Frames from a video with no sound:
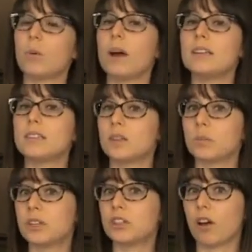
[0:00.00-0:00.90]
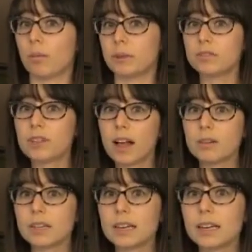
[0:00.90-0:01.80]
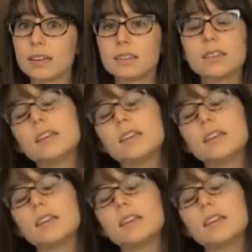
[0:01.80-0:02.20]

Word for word: quite so much almond flour in it